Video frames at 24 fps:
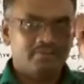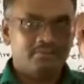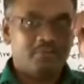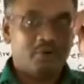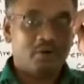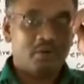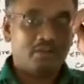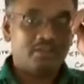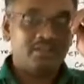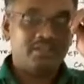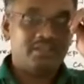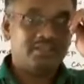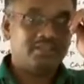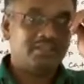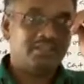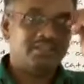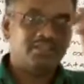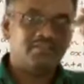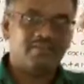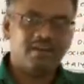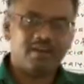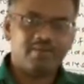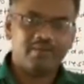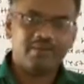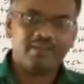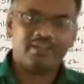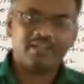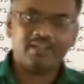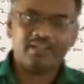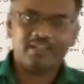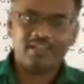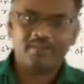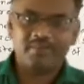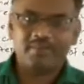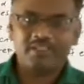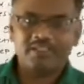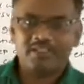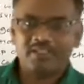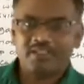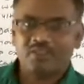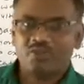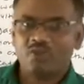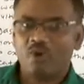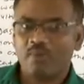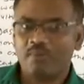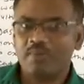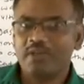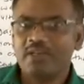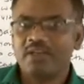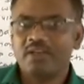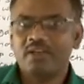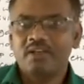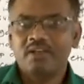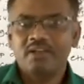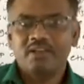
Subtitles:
for this environmental chemistry topic.